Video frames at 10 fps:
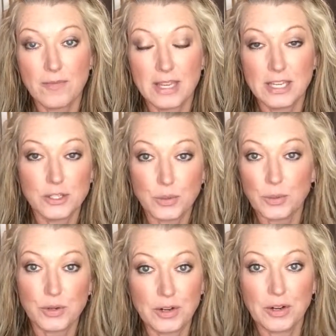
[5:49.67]
get your
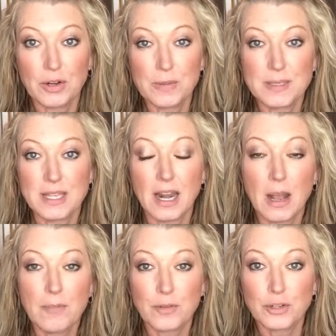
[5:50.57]
ordering group set
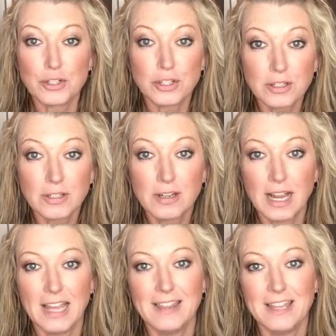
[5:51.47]
up for sure,
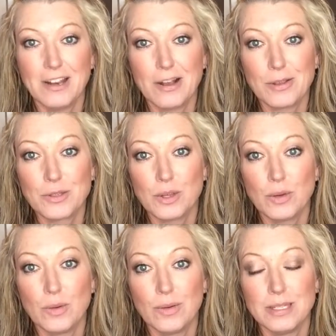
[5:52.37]
and then
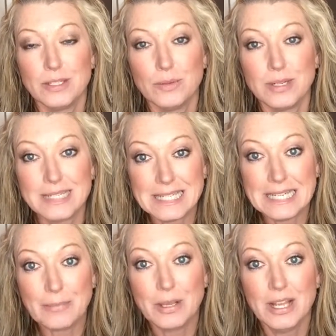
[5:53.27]
also to
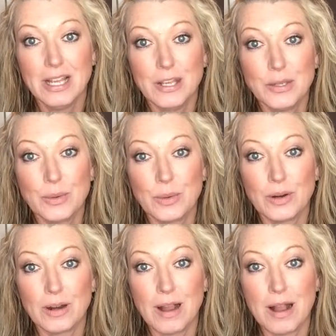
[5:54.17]
redeem get
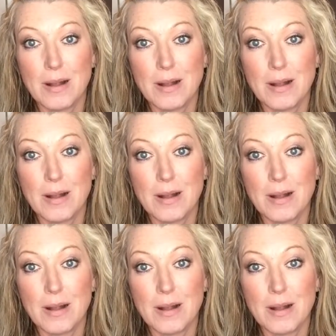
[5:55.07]
your